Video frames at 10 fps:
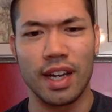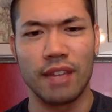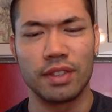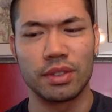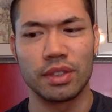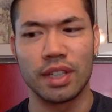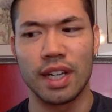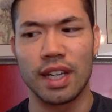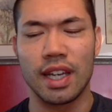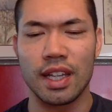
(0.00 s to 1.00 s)
if it's really
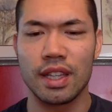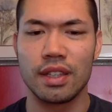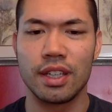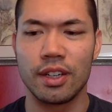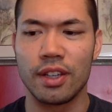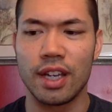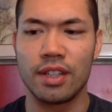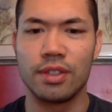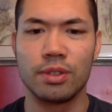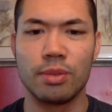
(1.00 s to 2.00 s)
not that that
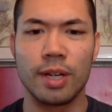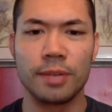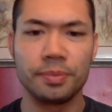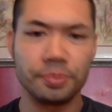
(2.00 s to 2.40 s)
huge amount,